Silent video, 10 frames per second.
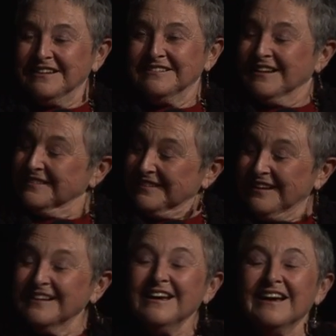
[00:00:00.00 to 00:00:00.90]
I say
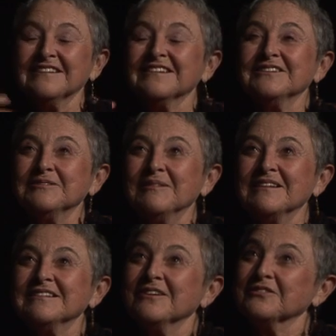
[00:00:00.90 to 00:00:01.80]

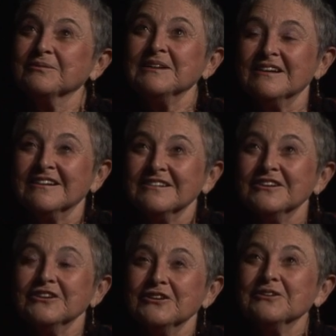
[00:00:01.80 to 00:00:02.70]
to myself,
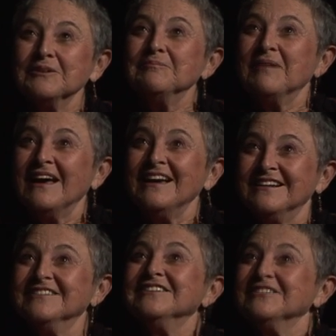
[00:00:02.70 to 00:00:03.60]
sweetheart, you're in
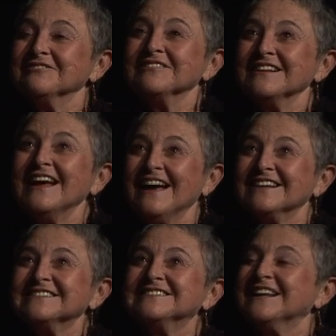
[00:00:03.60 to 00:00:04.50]
pain.
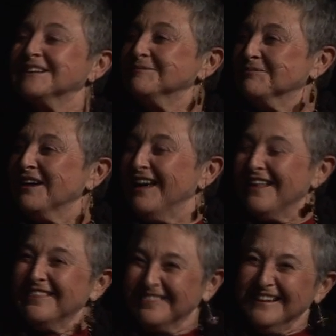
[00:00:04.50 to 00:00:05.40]
Relax, take a
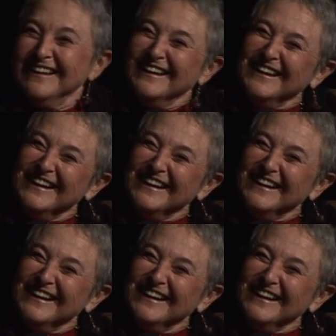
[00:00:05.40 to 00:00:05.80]
breath. I